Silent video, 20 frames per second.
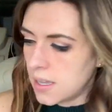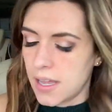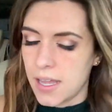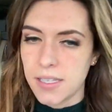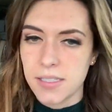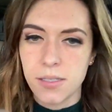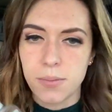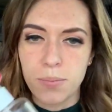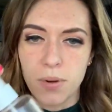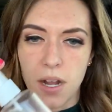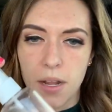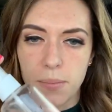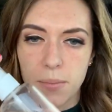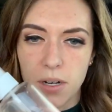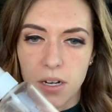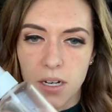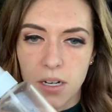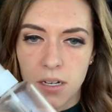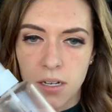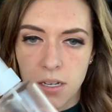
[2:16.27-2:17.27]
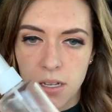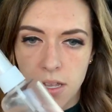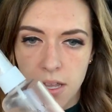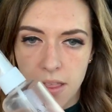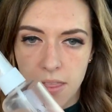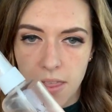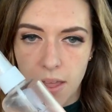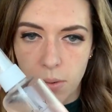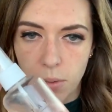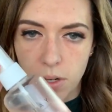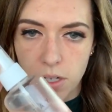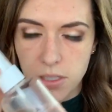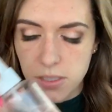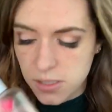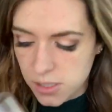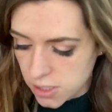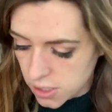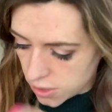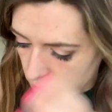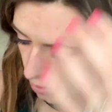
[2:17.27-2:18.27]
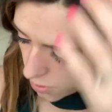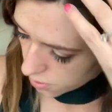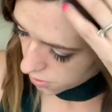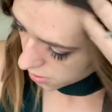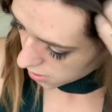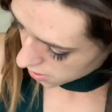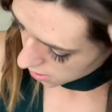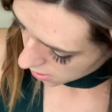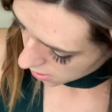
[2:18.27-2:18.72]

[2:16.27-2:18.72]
as a primer. That works too.